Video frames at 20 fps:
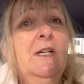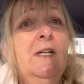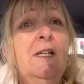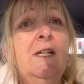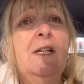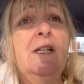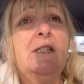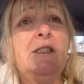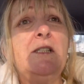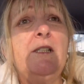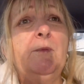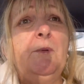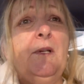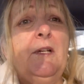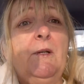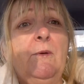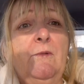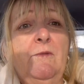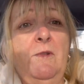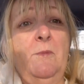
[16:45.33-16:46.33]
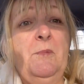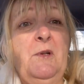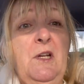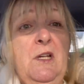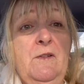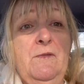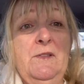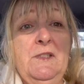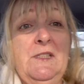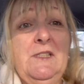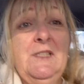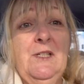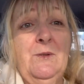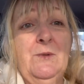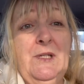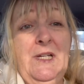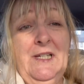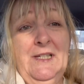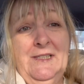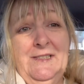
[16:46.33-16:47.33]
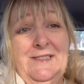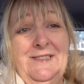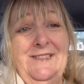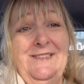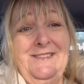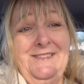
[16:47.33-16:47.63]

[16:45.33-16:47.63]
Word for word: Yeah, so we're going for breakfast now, guys.